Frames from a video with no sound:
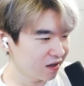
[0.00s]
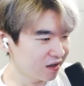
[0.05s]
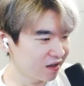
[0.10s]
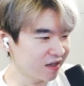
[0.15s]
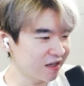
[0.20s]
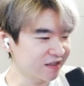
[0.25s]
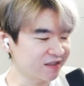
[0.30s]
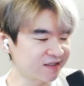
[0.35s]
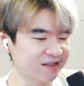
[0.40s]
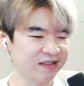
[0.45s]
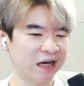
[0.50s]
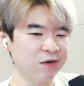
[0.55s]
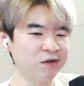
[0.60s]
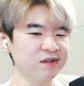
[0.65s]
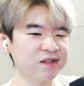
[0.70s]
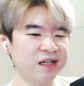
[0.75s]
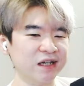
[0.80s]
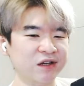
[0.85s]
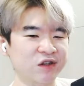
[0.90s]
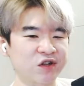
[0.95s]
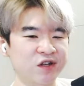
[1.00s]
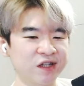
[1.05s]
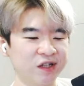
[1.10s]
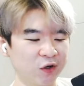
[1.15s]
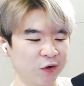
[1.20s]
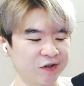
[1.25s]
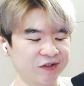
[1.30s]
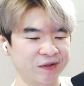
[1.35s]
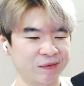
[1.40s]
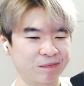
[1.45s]
It sounds like
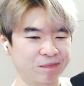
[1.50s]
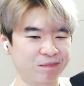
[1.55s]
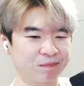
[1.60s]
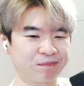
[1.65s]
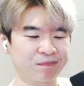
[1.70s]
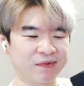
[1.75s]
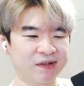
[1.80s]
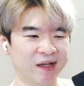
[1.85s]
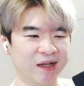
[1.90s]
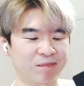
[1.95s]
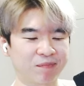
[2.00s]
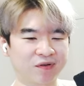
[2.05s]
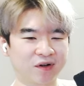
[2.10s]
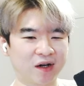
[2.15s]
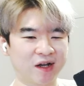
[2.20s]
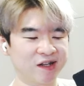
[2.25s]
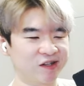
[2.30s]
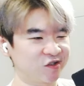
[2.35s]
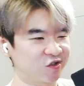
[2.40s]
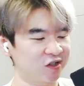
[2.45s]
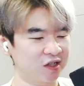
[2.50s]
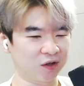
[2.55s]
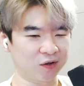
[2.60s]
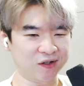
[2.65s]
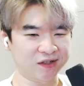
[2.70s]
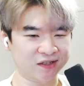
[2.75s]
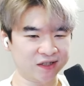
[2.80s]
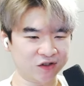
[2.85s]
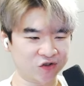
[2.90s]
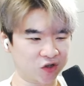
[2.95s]
Shido
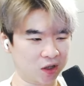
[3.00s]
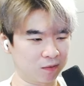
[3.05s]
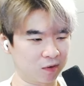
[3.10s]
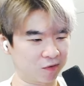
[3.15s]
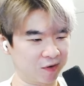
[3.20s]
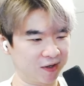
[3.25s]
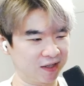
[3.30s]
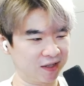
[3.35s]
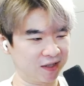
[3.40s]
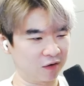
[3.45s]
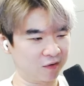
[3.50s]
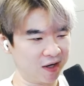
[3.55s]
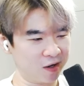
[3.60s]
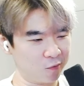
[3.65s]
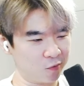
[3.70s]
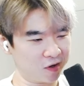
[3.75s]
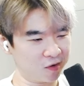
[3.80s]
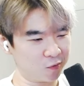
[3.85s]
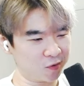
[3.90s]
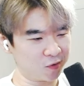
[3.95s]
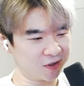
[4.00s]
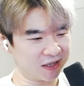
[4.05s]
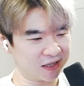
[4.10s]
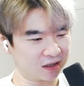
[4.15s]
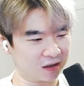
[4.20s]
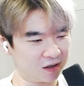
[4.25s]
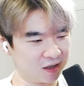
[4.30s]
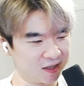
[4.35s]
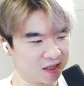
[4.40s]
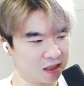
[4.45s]
is in trouble right now, right? What are they
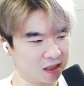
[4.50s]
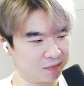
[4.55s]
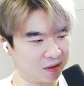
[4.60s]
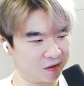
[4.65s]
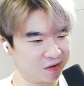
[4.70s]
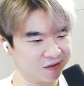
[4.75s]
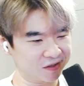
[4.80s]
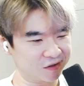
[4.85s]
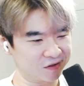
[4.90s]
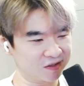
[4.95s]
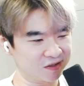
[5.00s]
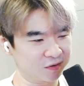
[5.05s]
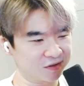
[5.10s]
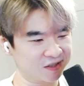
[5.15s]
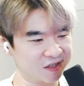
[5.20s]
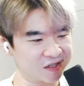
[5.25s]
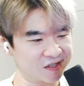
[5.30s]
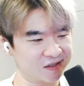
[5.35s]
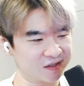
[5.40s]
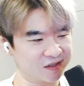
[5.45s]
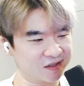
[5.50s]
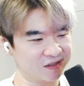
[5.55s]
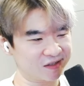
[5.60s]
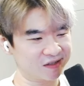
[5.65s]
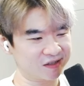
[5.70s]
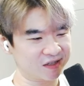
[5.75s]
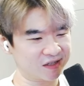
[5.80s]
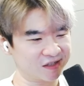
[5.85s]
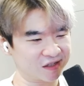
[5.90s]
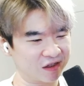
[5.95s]
talking about? There's no such
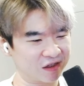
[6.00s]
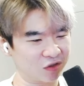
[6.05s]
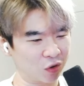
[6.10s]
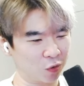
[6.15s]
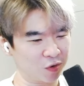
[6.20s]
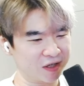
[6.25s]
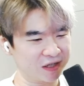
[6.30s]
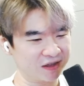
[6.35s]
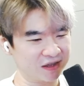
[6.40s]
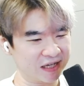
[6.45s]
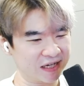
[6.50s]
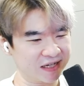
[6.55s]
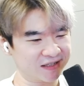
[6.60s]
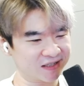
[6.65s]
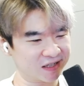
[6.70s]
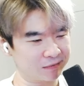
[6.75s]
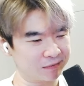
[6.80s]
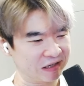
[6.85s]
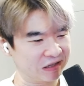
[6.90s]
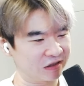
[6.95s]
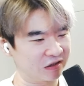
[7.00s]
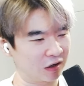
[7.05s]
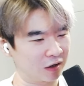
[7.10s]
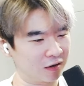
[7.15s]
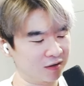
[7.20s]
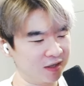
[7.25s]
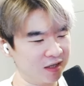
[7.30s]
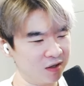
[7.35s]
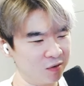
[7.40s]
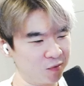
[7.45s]
a thorny thing inside of my
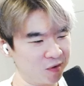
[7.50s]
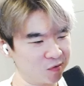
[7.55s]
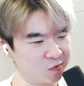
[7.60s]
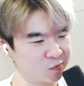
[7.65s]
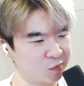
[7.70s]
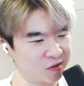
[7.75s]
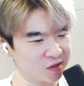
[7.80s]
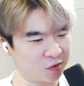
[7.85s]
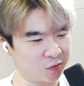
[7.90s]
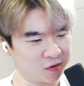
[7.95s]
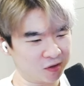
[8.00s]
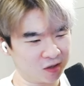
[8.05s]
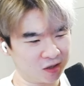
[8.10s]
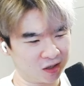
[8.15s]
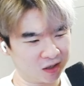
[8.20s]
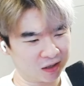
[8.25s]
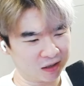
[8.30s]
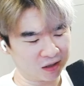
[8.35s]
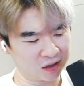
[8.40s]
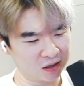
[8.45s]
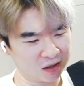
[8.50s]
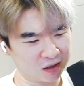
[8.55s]
darling. What's going on?